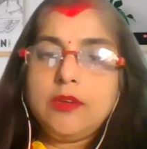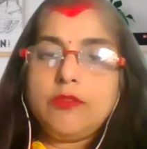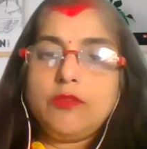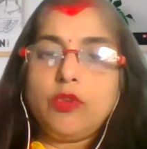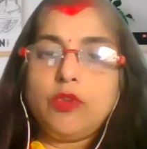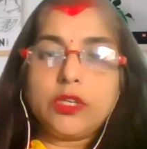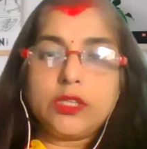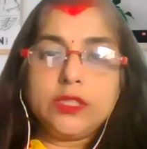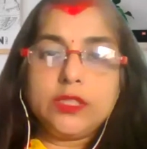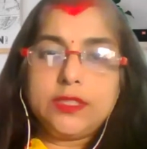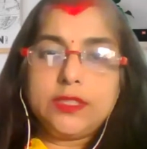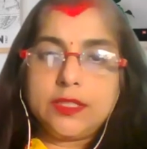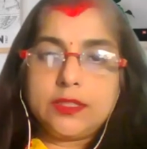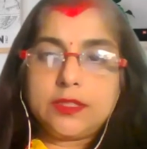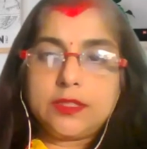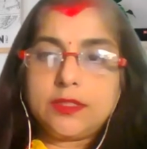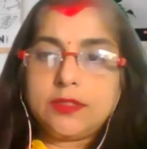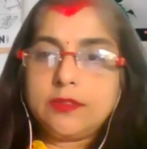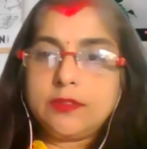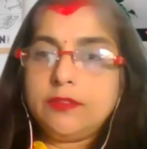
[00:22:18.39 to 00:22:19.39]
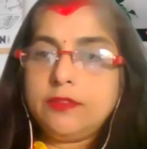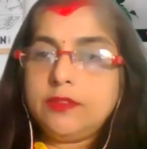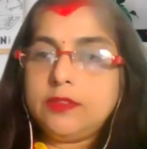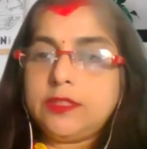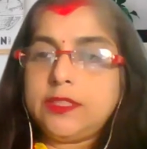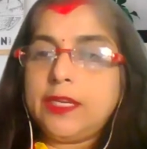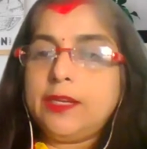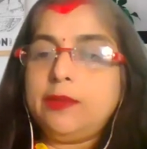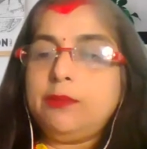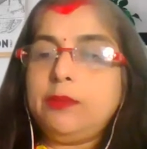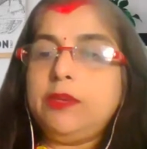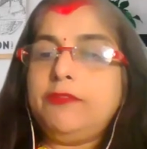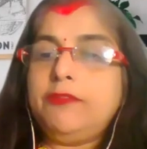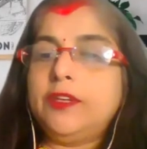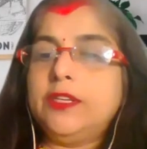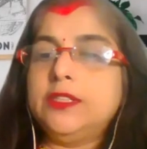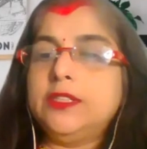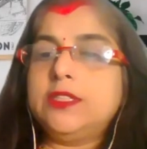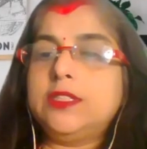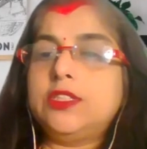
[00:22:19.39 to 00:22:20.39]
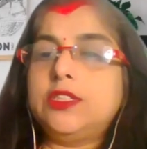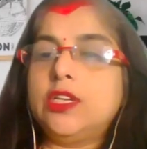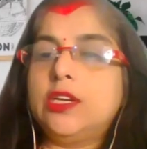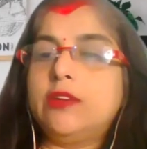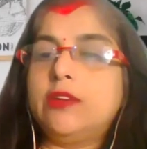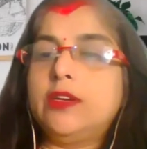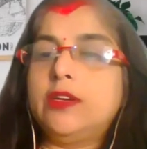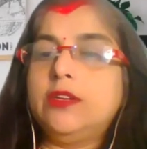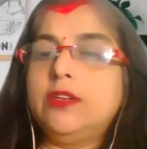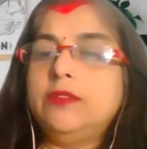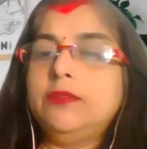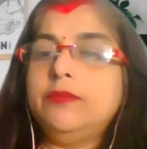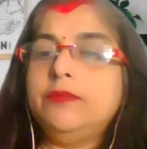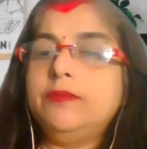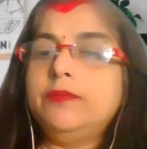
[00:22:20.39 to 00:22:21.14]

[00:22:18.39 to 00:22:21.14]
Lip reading: What is it? Tell me first, children.